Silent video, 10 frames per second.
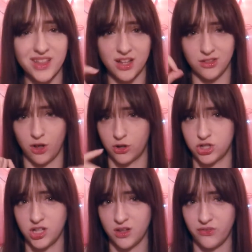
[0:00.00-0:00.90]
the
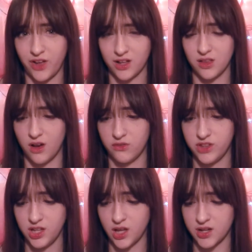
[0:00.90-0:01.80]
enlarging effect of
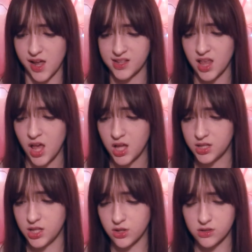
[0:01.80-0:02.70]
the contacts.
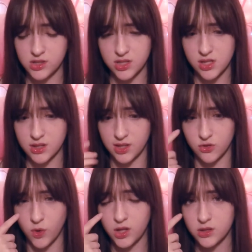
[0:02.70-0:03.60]
The circle lenses,
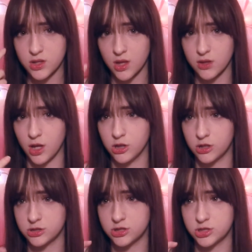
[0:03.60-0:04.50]
these ones
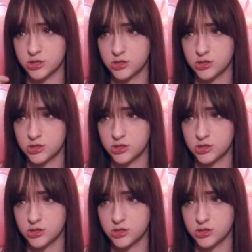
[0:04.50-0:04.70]
enlarge